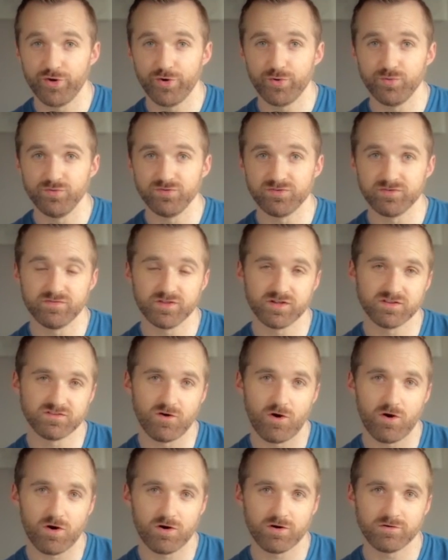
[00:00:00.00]
tones of the
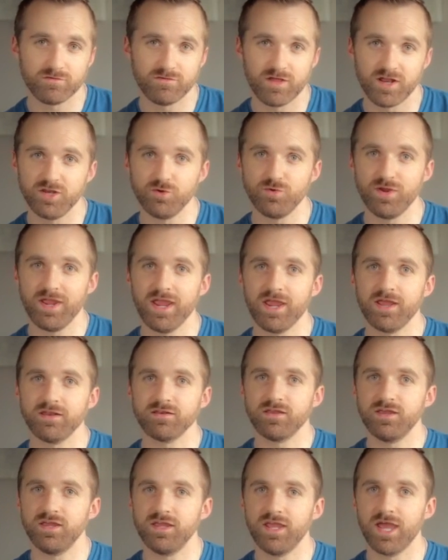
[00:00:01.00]
guitar that you
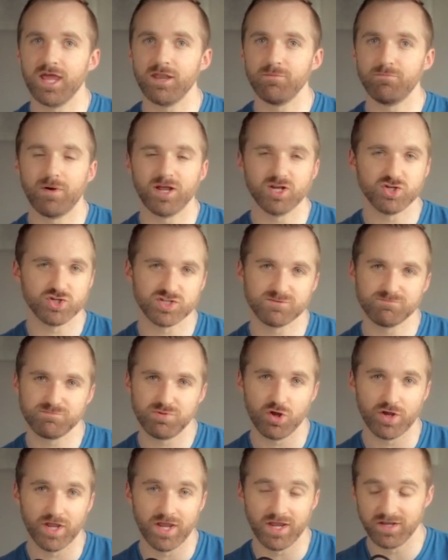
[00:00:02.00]
can't get by just
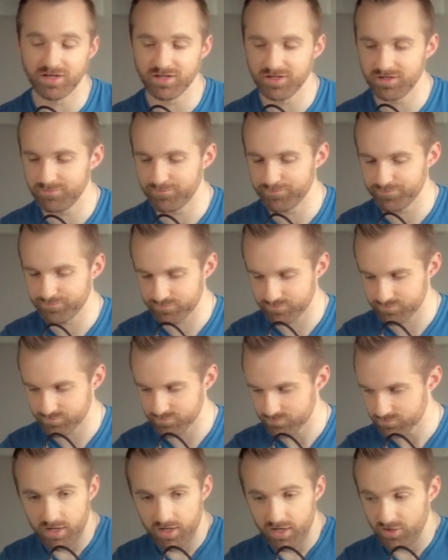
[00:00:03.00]
plugging it in.
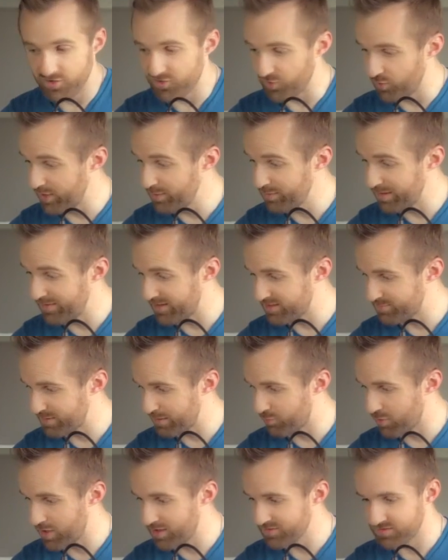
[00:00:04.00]
And so anyway, that's
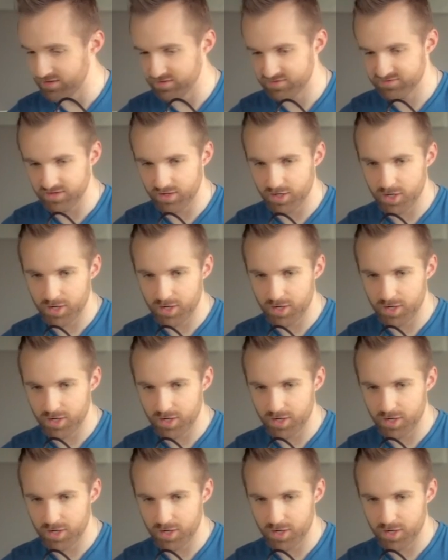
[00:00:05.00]
my process.